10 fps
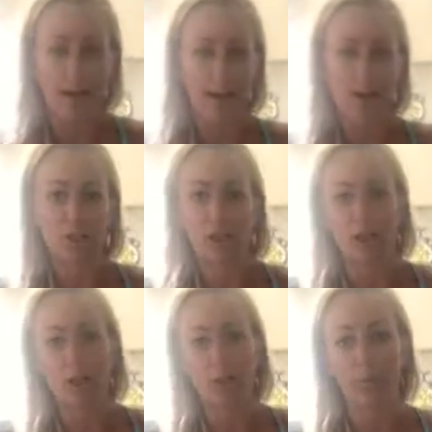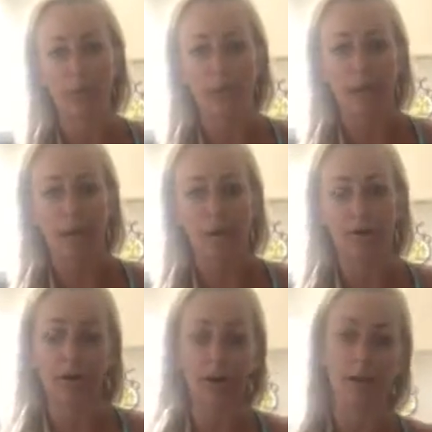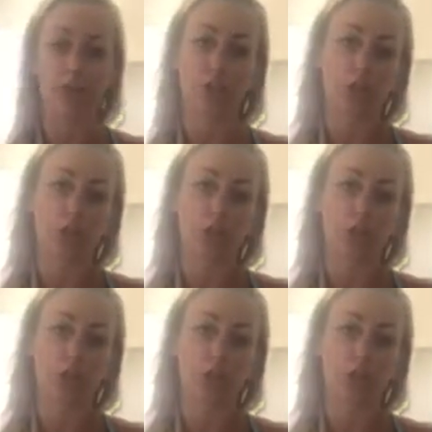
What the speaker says: I kind of just have that all written down and then kind of